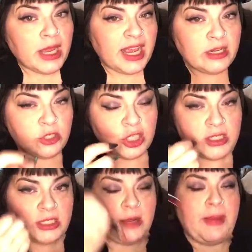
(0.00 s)
It is
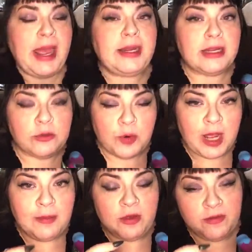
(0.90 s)
just abandoned when
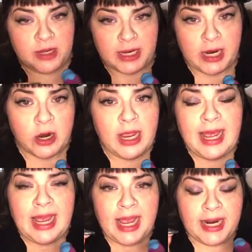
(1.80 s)
I moved in here,
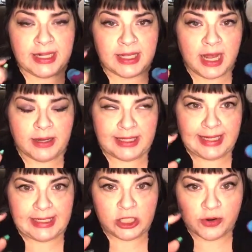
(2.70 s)
and it's gotten
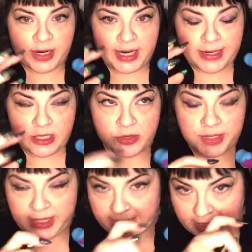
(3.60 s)
denser and denser
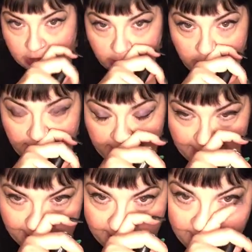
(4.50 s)
and denser,
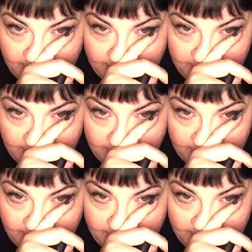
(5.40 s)
and